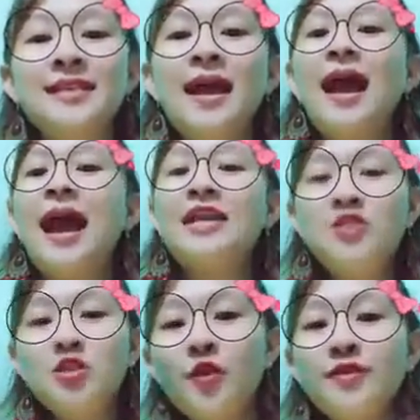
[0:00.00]
I
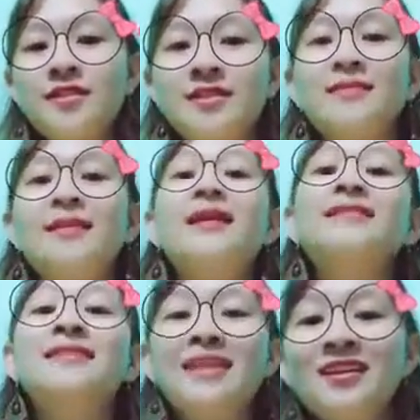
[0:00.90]
joined an
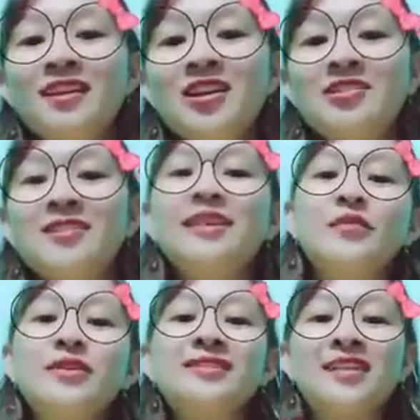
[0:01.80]
English
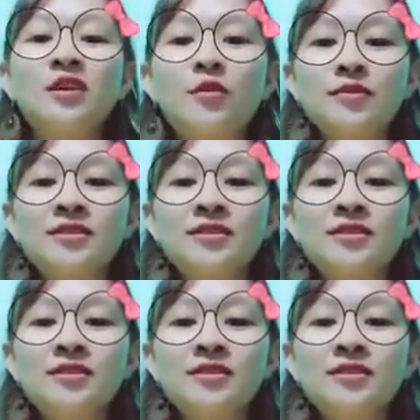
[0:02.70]
linguistic course,